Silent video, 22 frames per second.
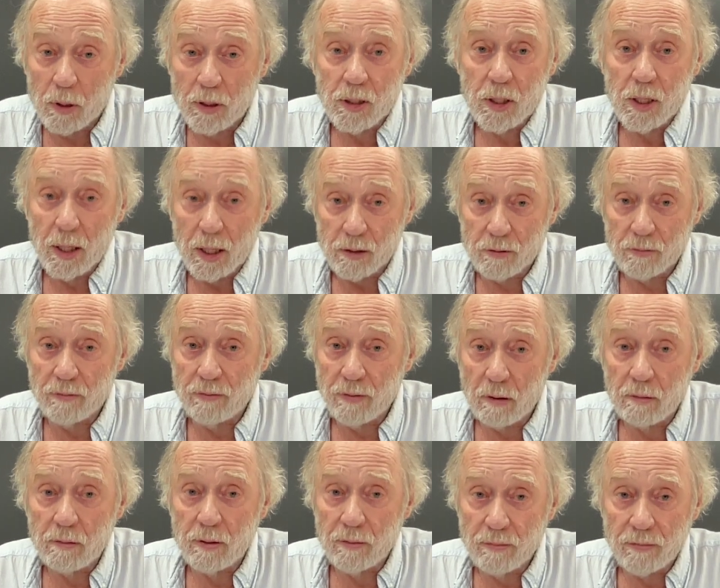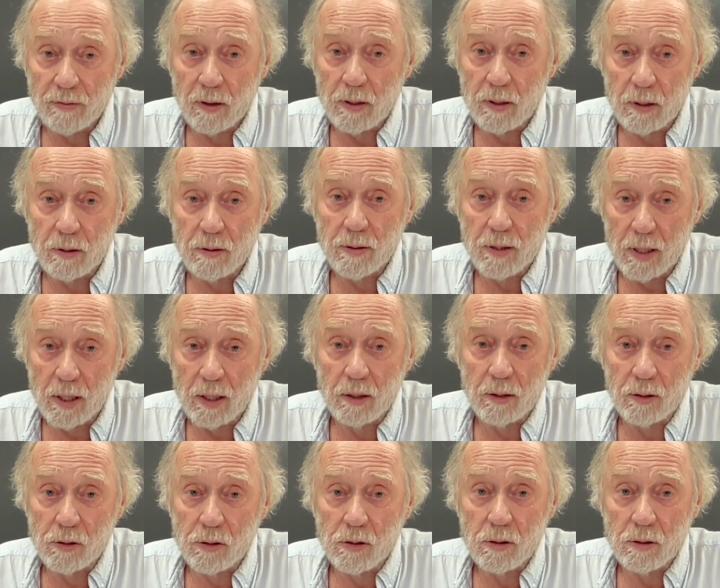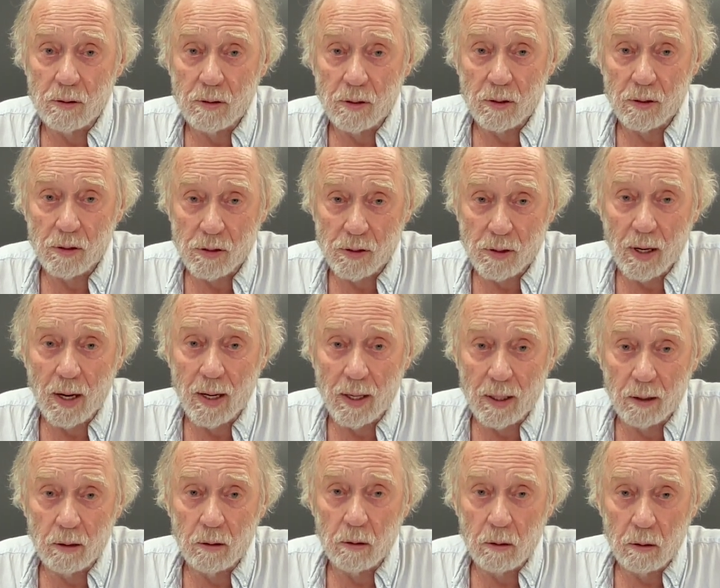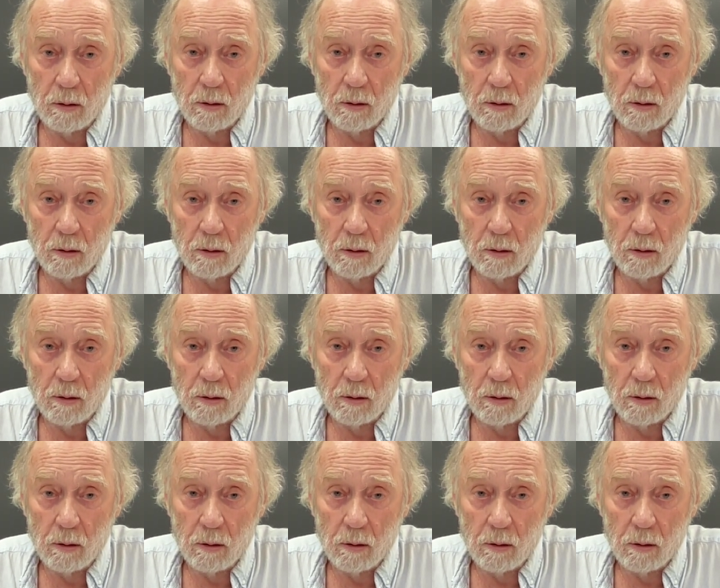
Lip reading: which he has very funny things to say